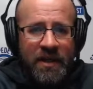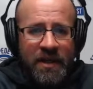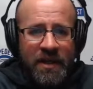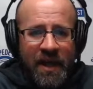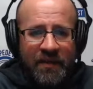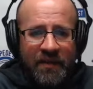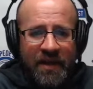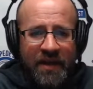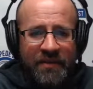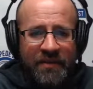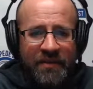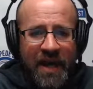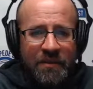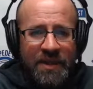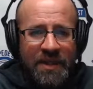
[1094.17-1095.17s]
and they've
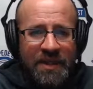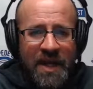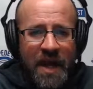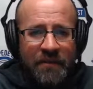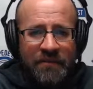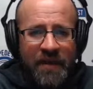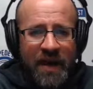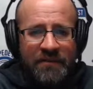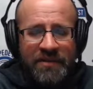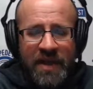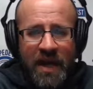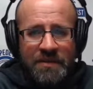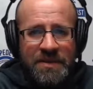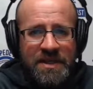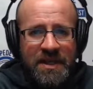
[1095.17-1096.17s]
got him in the top 5,
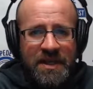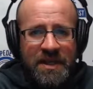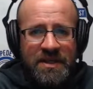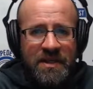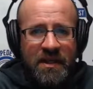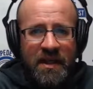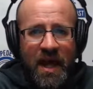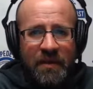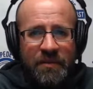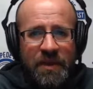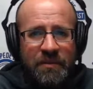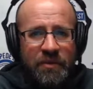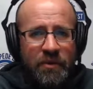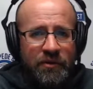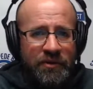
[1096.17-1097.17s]
top 6. A lot of
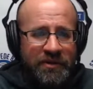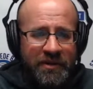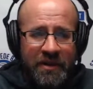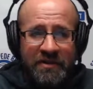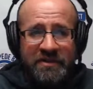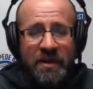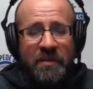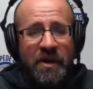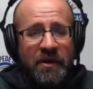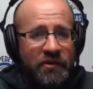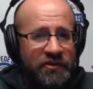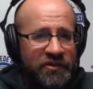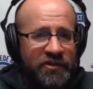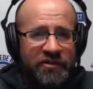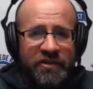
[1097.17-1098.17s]
people, some
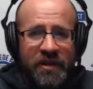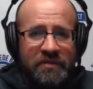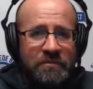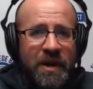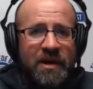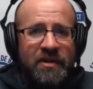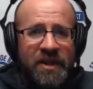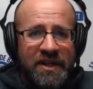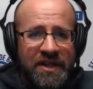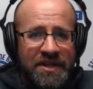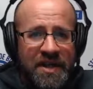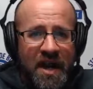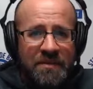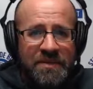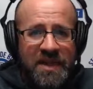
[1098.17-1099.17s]
others just barely in the
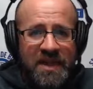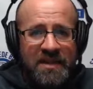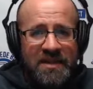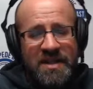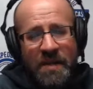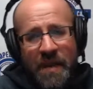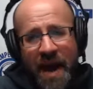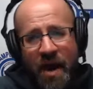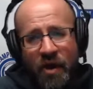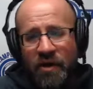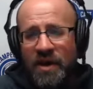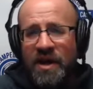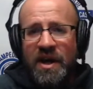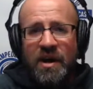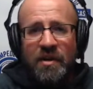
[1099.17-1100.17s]
top 10, some out.
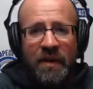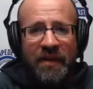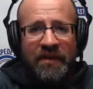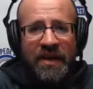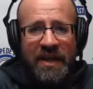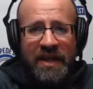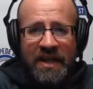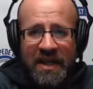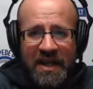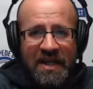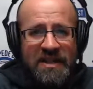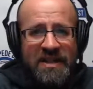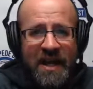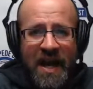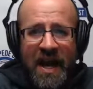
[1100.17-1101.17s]
But he
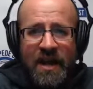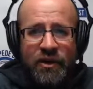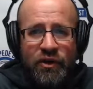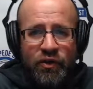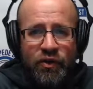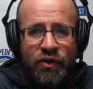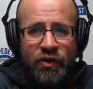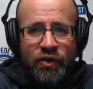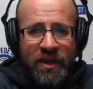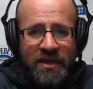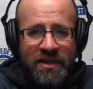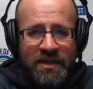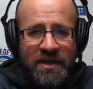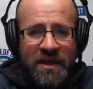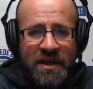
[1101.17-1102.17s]
is a guy who
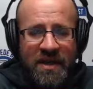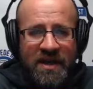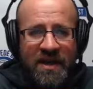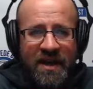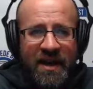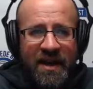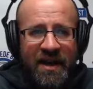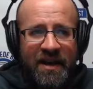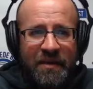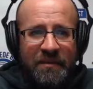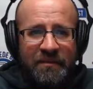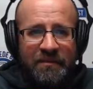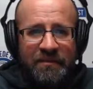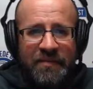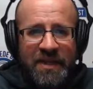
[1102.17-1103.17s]
is,
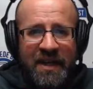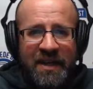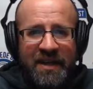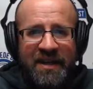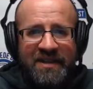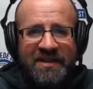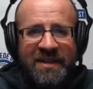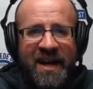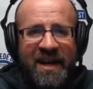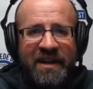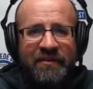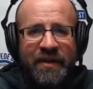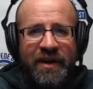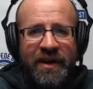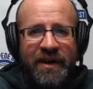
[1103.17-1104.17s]
it's kind
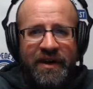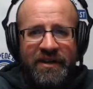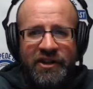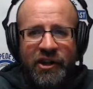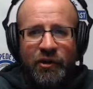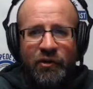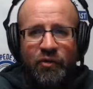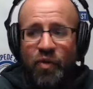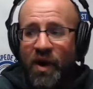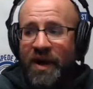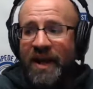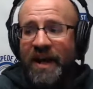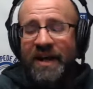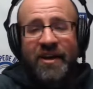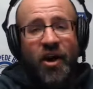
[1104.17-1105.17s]
of what
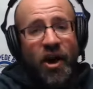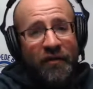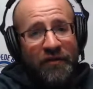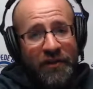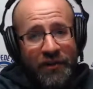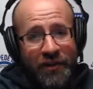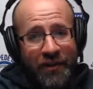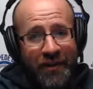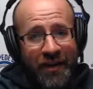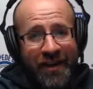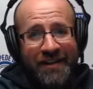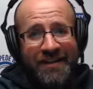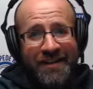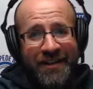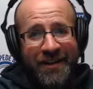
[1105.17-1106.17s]
kind of coffee do you
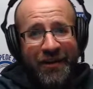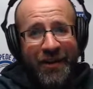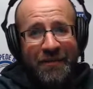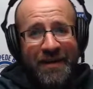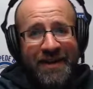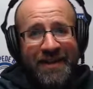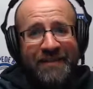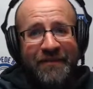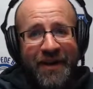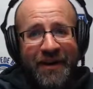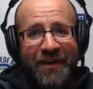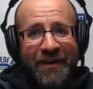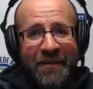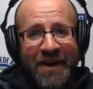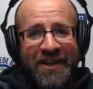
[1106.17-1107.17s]
like? You know what I mean?
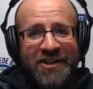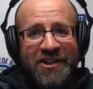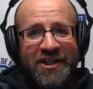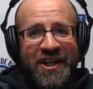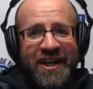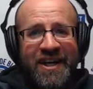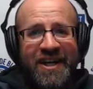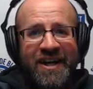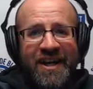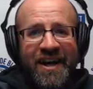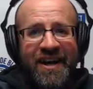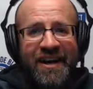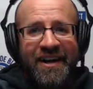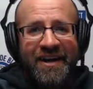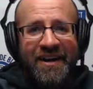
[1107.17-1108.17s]
Very much
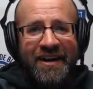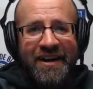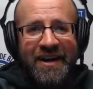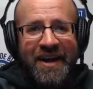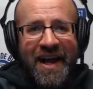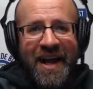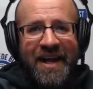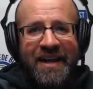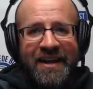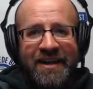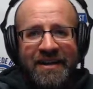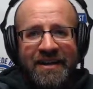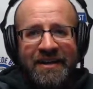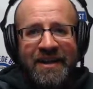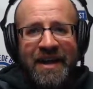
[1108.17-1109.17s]

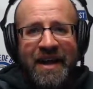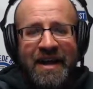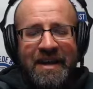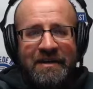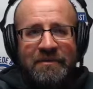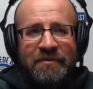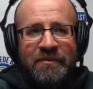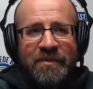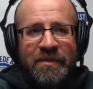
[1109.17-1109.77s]
a